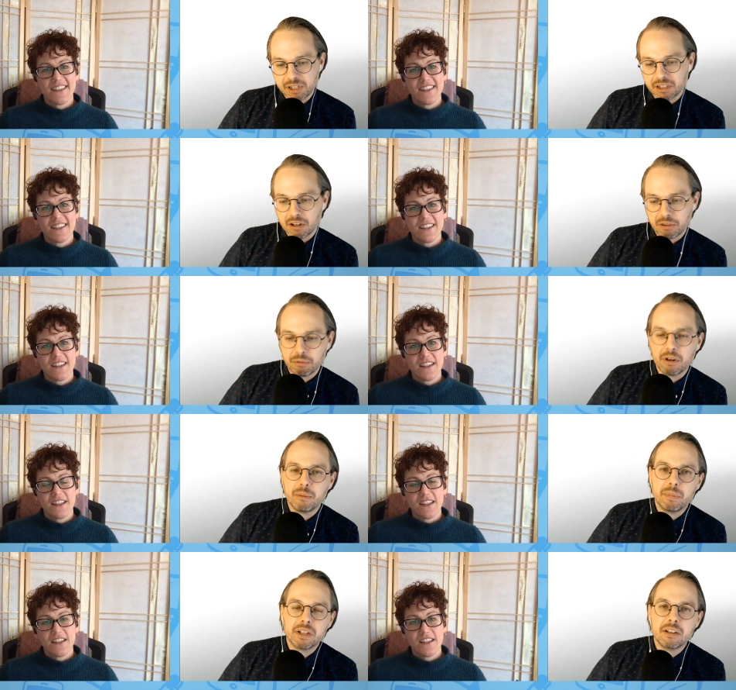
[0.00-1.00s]
Speaker 1: go through it,
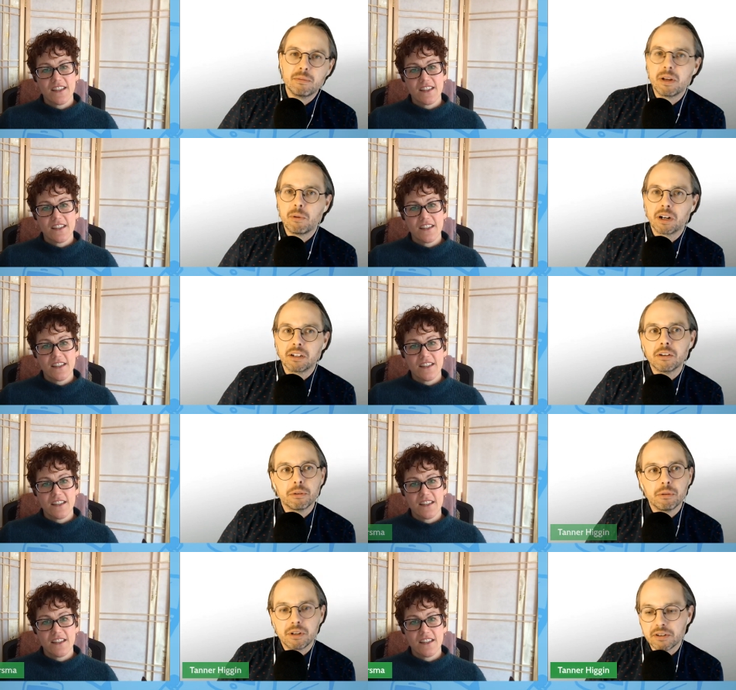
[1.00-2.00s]
but you may want to go through it
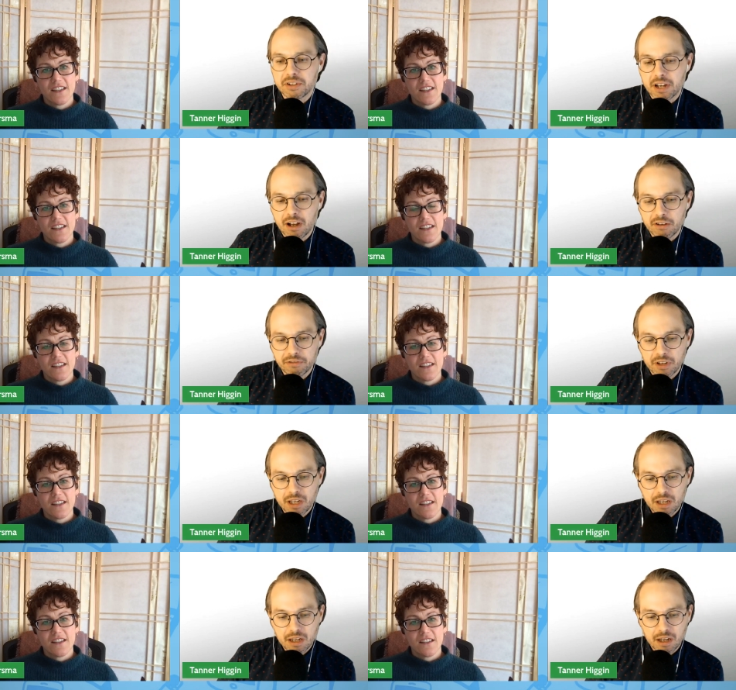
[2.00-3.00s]
yourself.
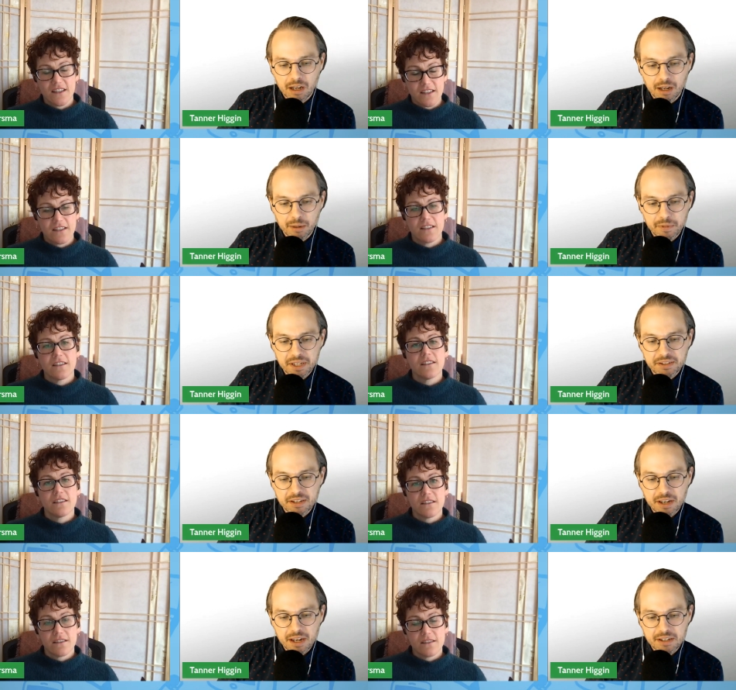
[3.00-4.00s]
It's
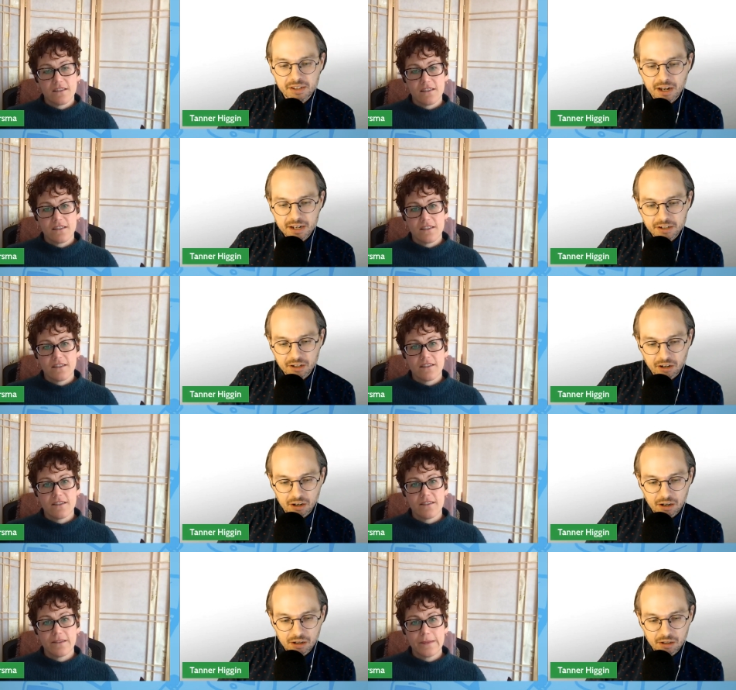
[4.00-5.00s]
a site
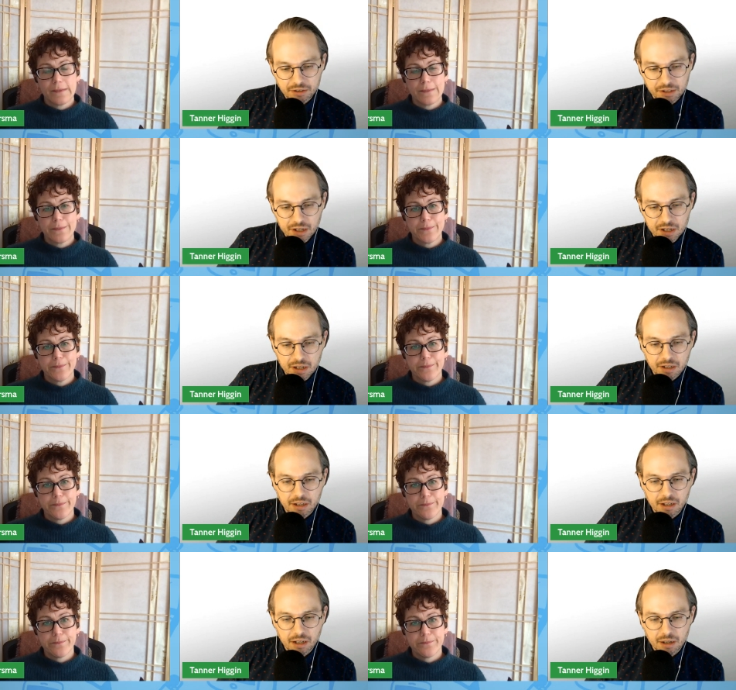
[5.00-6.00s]
called
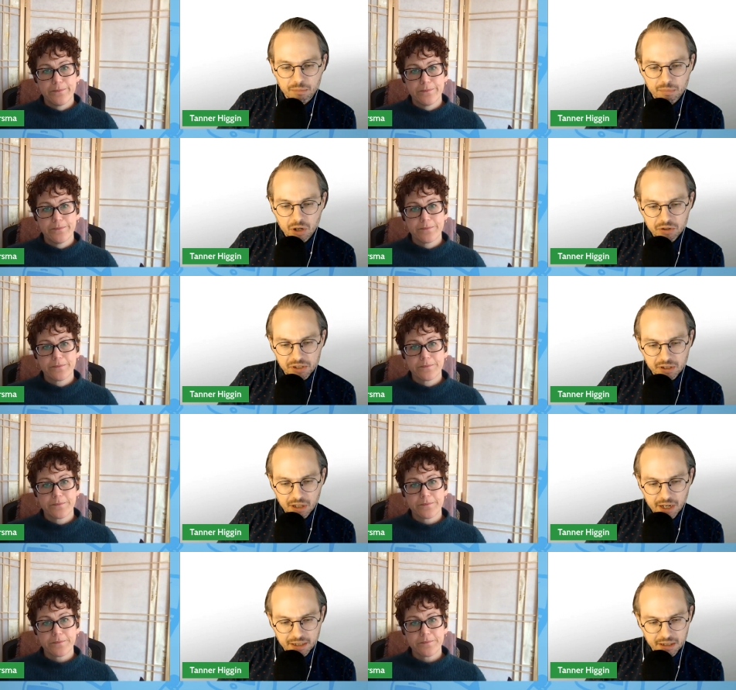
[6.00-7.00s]
Most
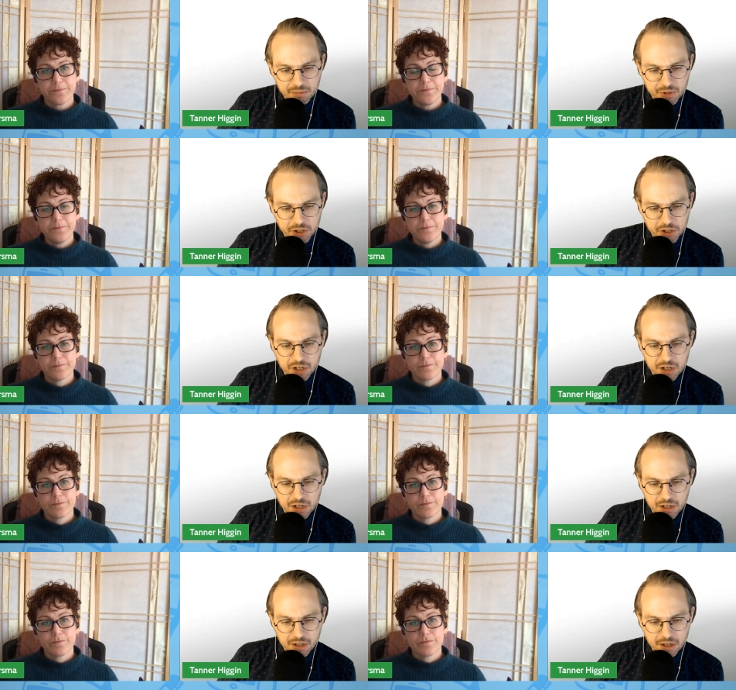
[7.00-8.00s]
Likely
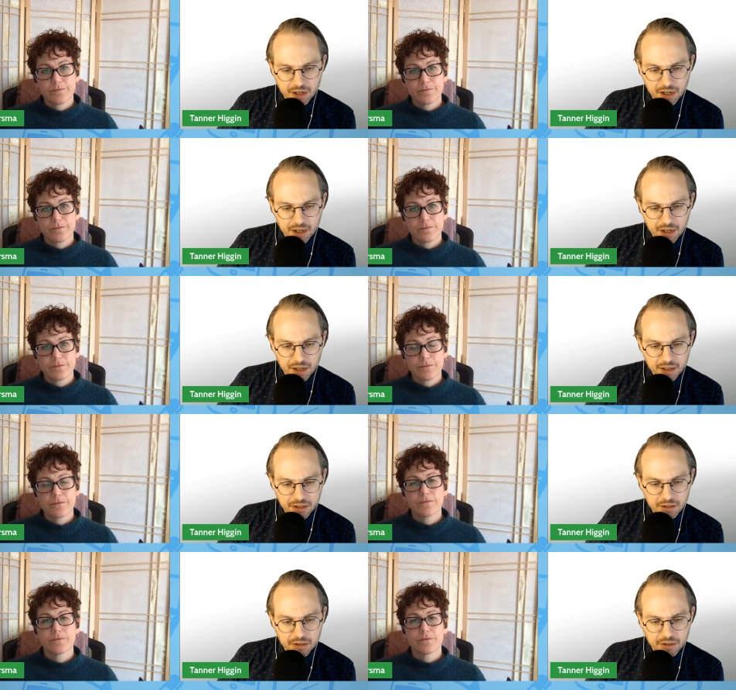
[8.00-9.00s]
Machine.
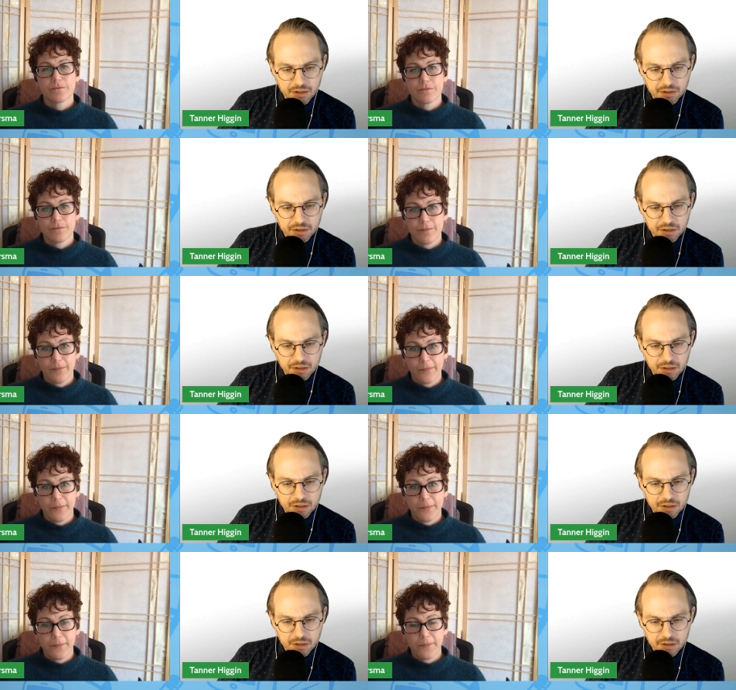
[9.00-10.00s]
And
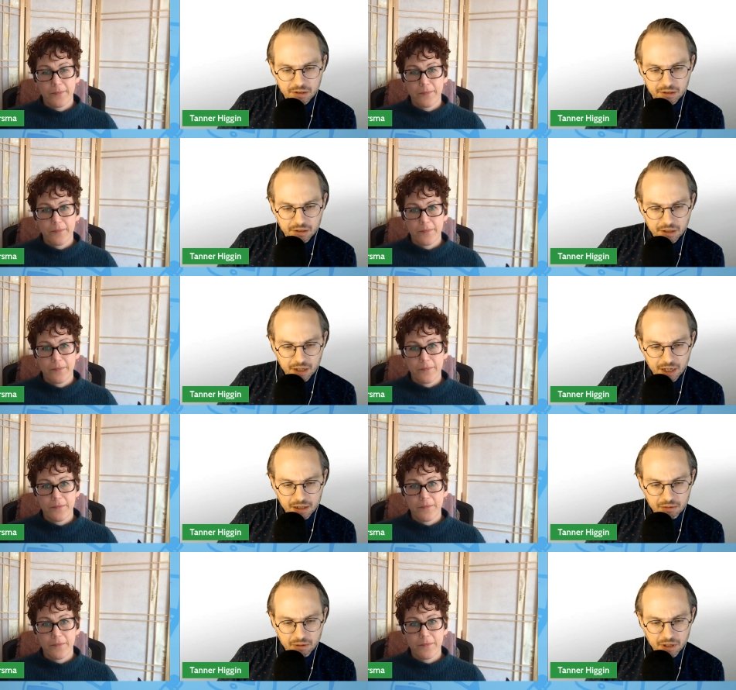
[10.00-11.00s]
how
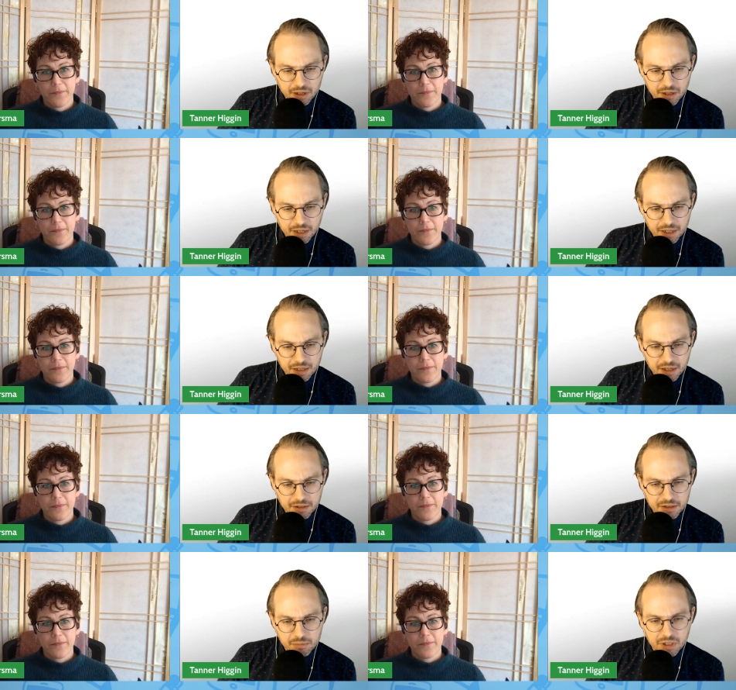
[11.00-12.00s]
do I can't
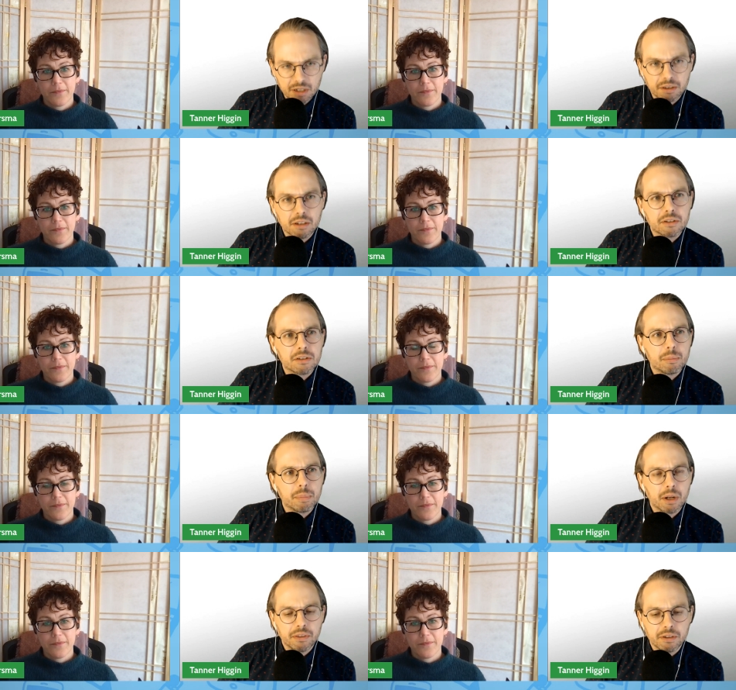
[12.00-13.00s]
seem to get this up
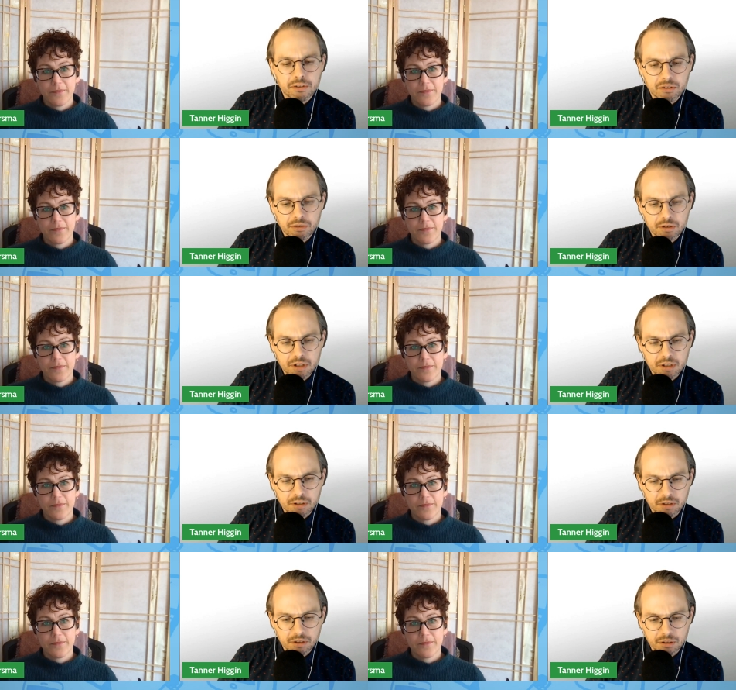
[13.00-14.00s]
on the screen
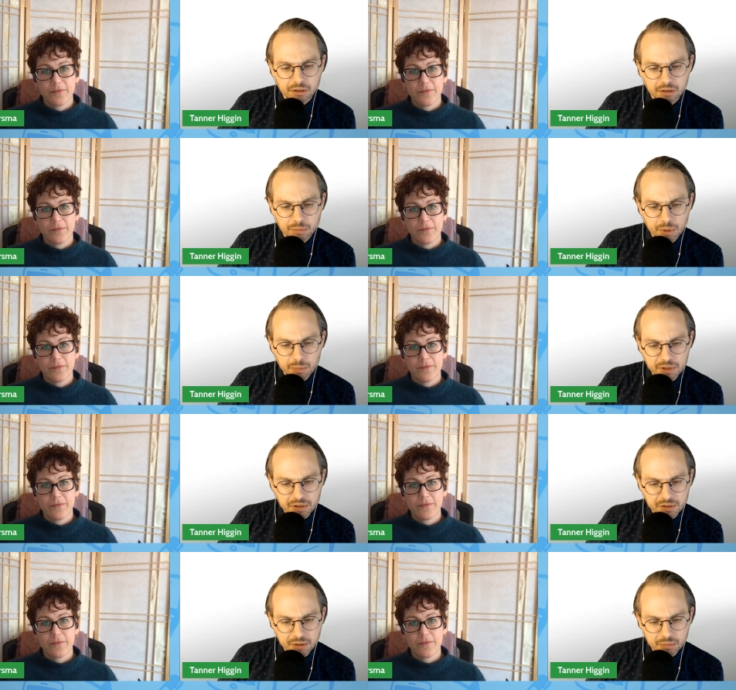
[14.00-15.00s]
here. Am I missing
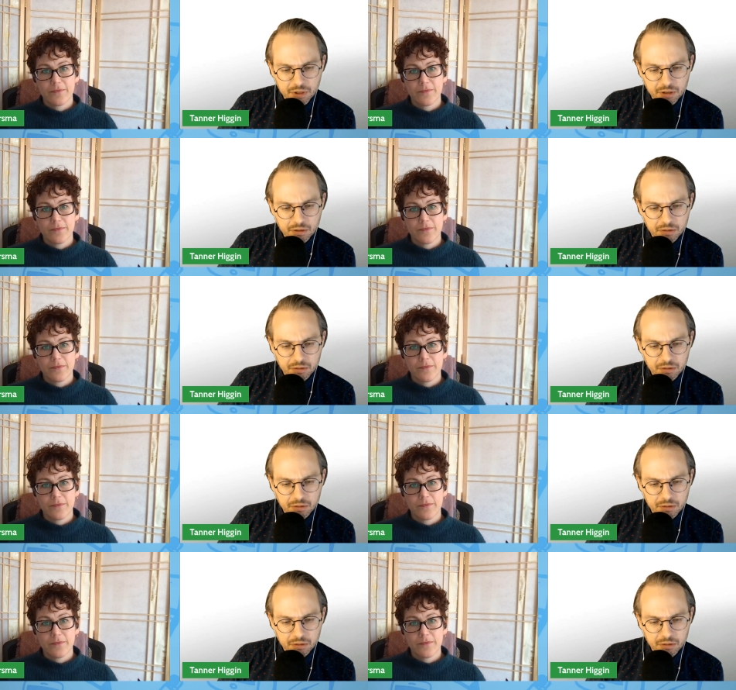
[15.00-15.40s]
something?